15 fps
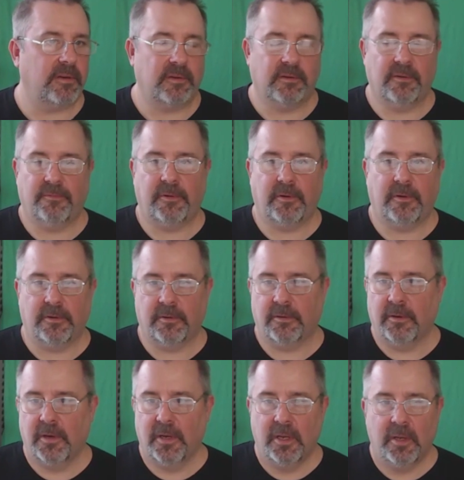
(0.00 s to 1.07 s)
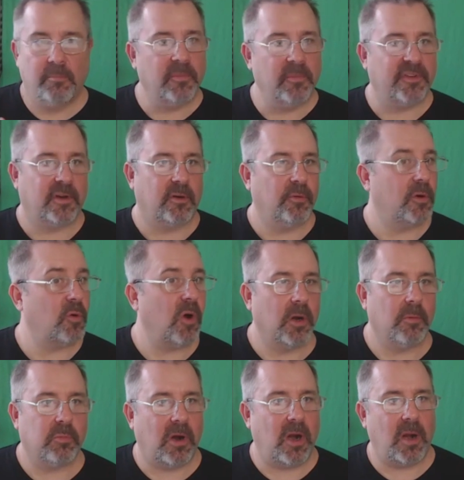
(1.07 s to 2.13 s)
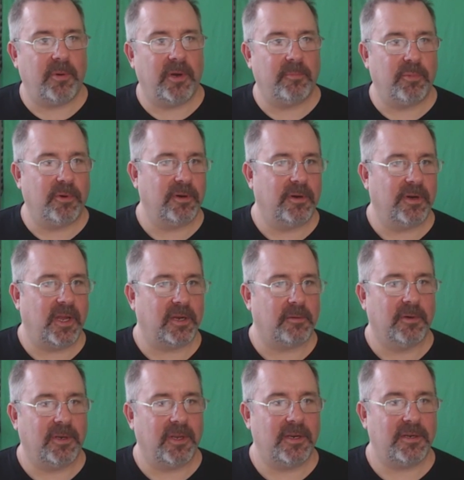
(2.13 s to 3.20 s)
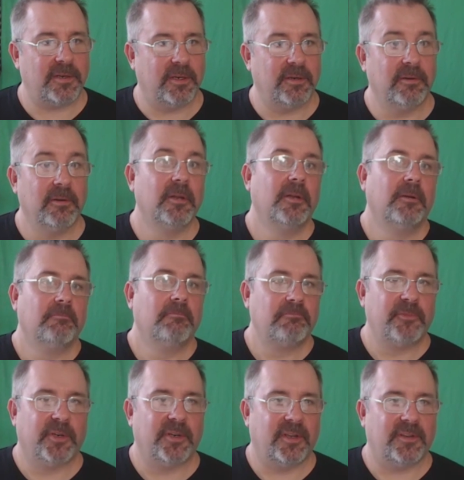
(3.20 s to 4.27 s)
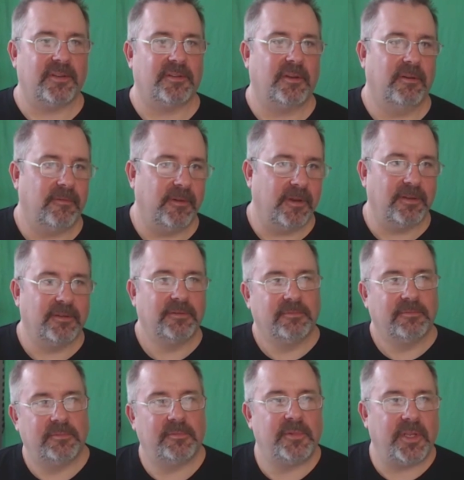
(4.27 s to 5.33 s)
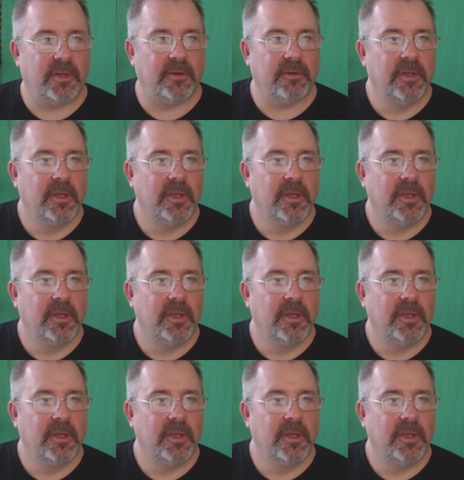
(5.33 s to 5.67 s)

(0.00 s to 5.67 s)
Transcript: So if you're missing a required property for your documentation, your test is going to fail. So